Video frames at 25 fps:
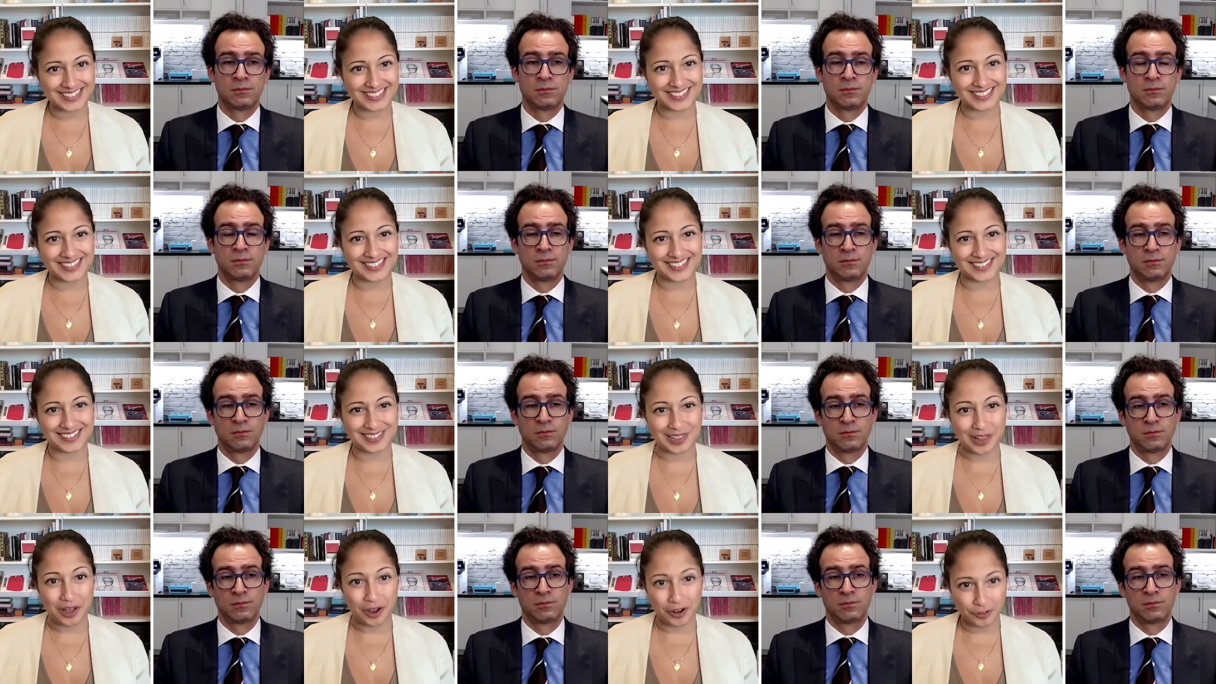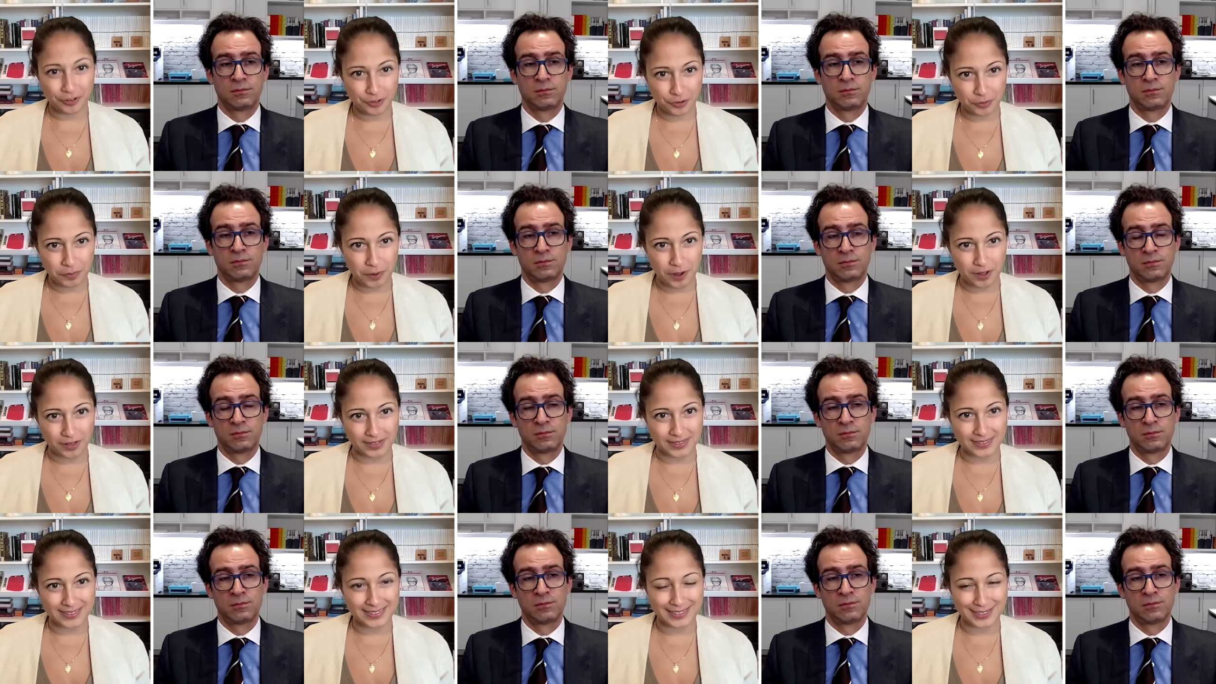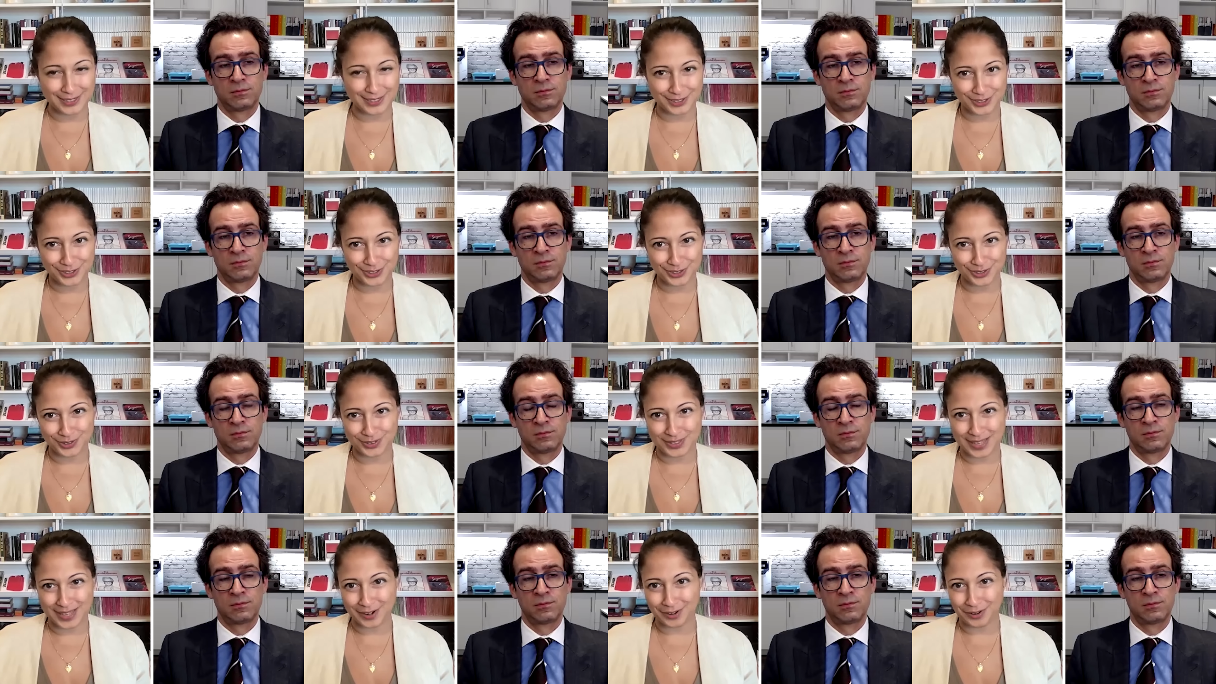Speaker 1: into these larger policy
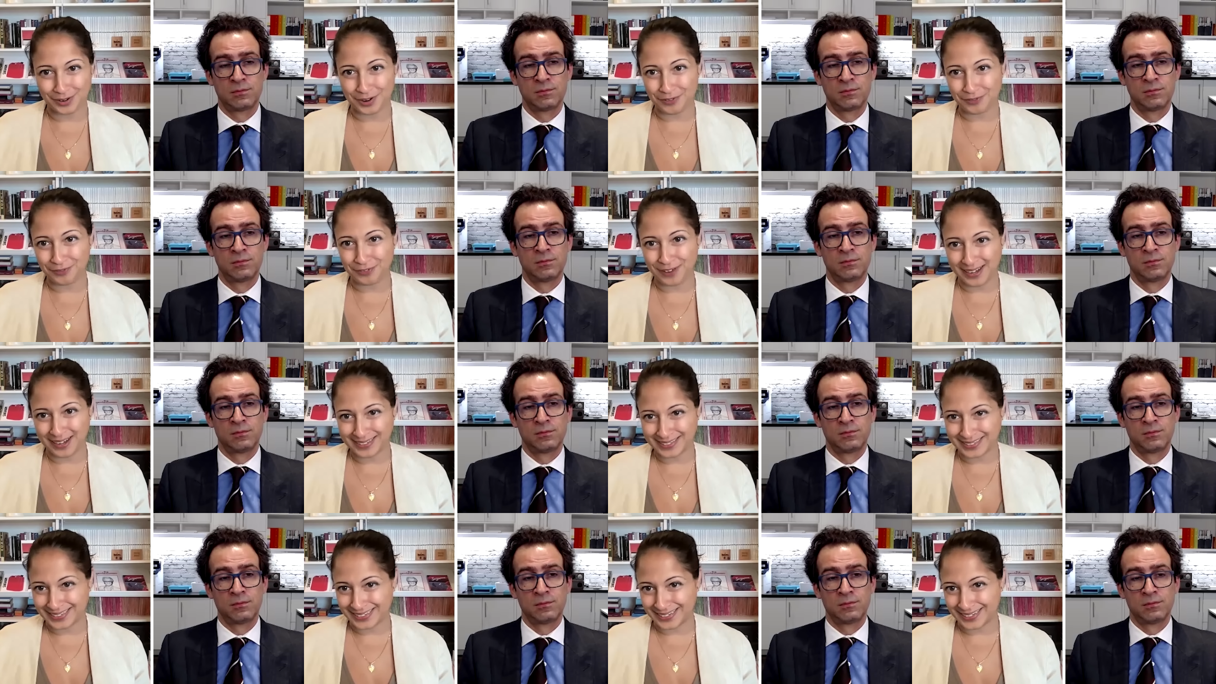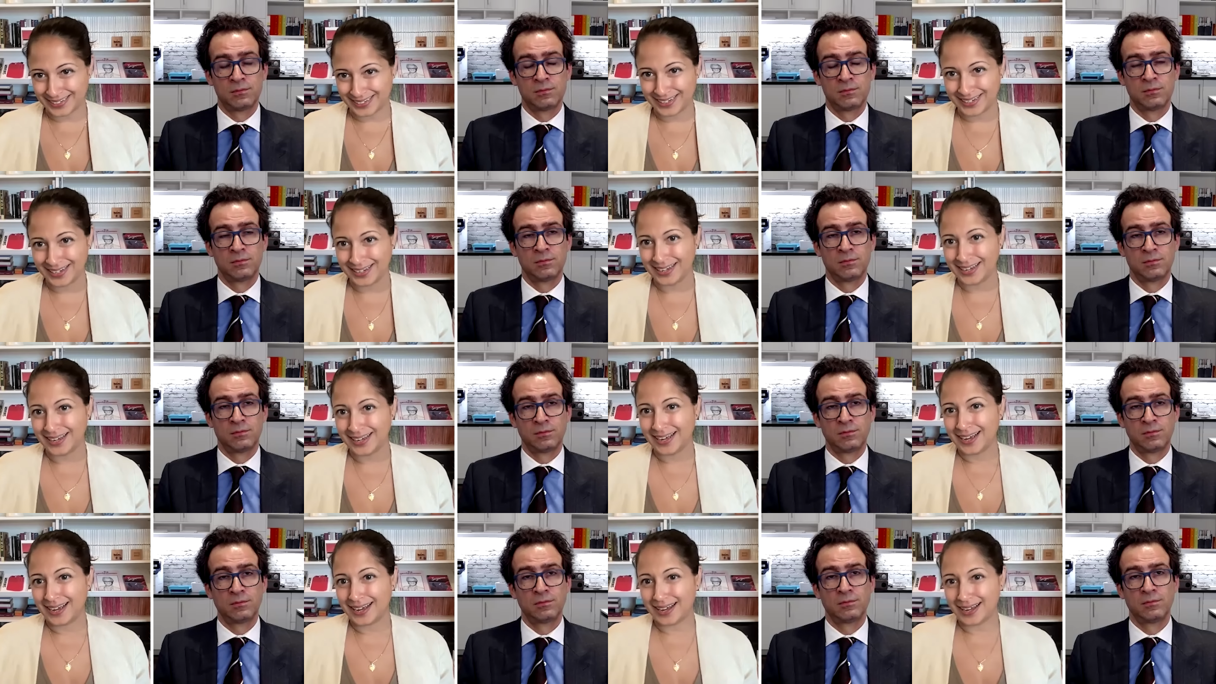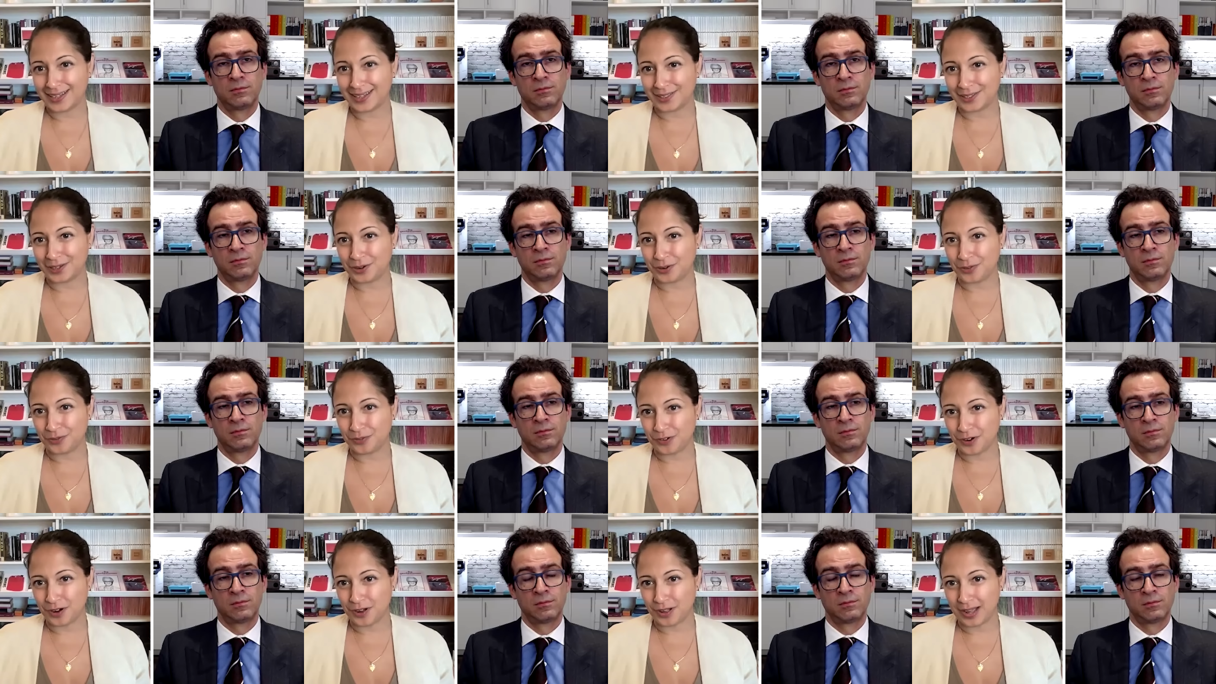issues that are affecting uh, the
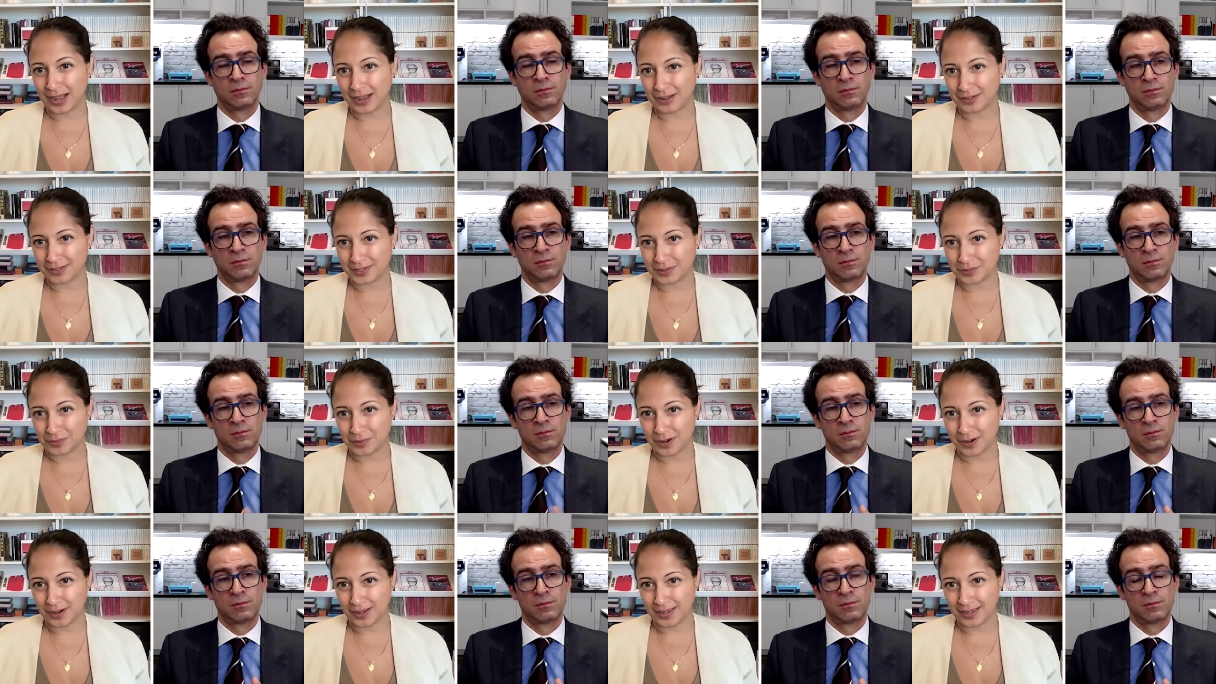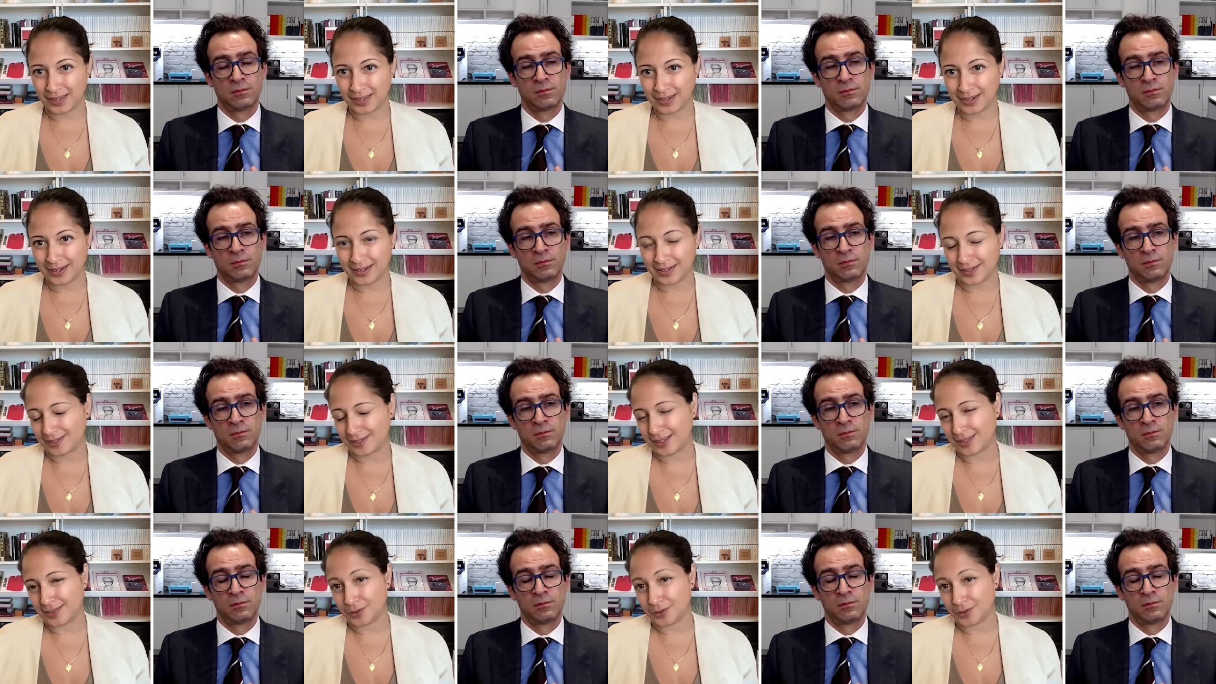overall housing market and,